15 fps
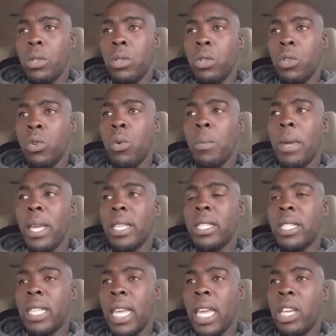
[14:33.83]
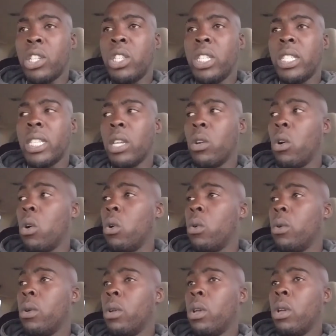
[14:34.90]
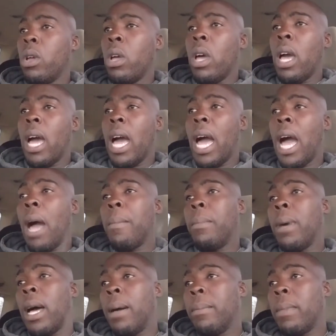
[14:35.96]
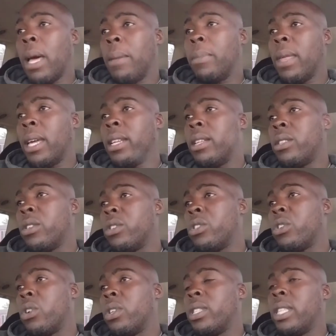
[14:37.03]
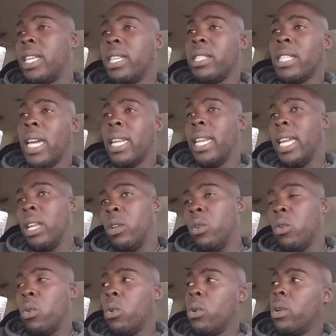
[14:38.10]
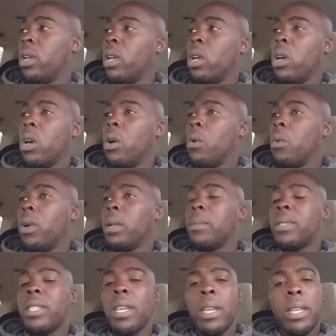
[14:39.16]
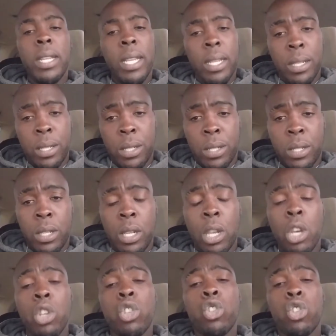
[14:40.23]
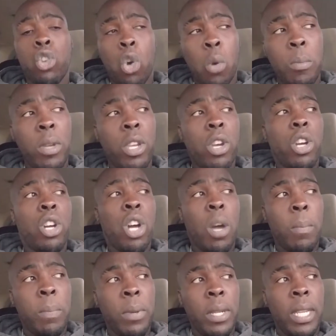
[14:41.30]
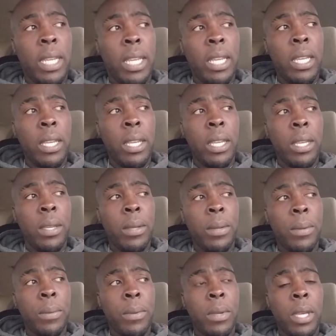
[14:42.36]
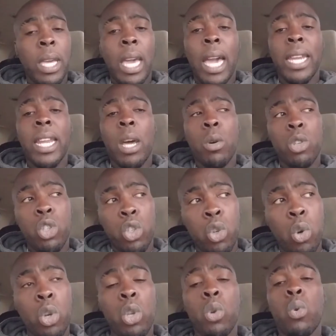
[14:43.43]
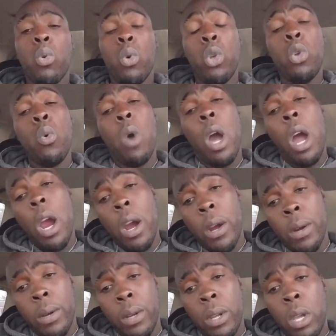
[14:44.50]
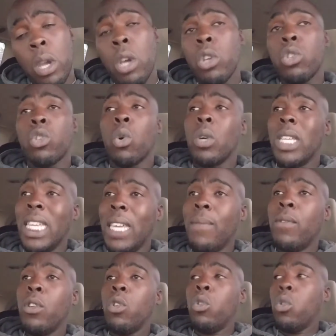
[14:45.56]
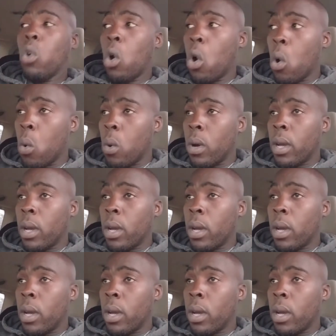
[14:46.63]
you may say, she said, "Oh, I'm not into certain things that they do." Well, let me tell you this. Show me your company and I will show you who you are. So even though